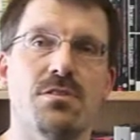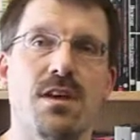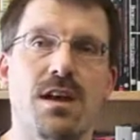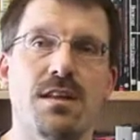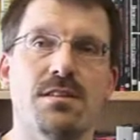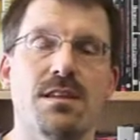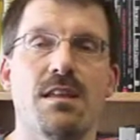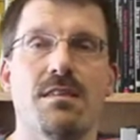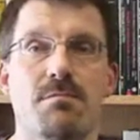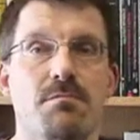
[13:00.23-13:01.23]
and
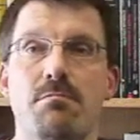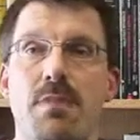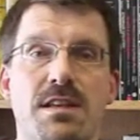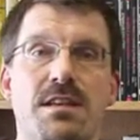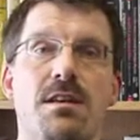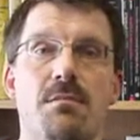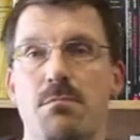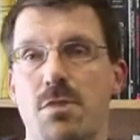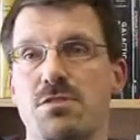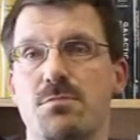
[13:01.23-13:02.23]
it's made it a
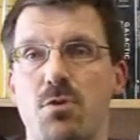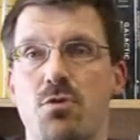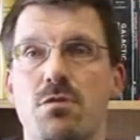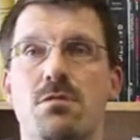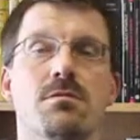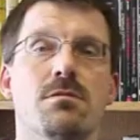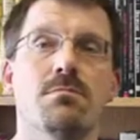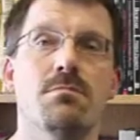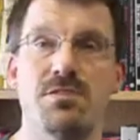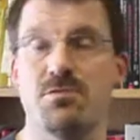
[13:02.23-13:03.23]
much more
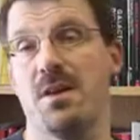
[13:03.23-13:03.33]
pleasurable